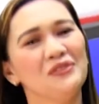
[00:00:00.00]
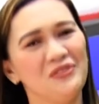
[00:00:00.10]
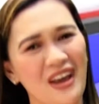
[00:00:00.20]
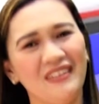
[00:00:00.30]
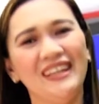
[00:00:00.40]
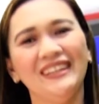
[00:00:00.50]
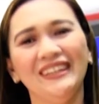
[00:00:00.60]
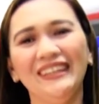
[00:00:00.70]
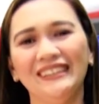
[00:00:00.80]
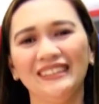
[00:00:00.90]
Very
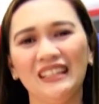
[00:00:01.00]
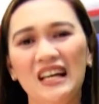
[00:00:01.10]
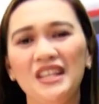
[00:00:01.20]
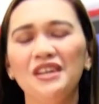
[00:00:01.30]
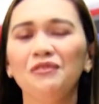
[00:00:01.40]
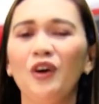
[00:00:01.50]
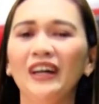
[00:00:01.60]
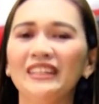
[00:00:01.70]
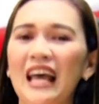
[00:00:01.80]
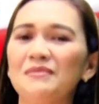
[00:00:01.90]
good! The
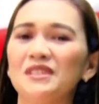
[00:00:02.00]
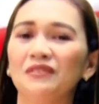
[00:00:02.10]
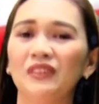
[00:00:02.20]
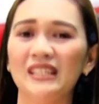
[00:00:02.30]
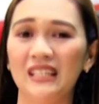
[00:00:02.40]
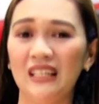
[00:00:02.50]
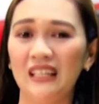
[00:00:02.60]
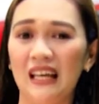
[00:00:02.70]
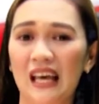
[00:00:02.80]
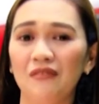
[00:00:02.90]
4 types of listening
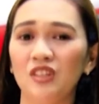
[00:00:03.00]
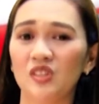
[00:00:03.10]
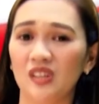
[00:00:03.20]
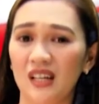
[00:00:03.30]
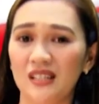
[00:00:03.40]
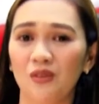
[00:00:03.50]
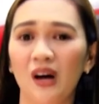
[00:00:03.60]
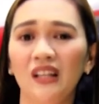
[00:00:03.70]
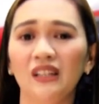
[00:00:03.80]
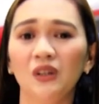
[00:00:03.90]
that I've discussed a
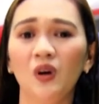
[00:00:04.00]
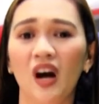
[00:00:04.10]
while ago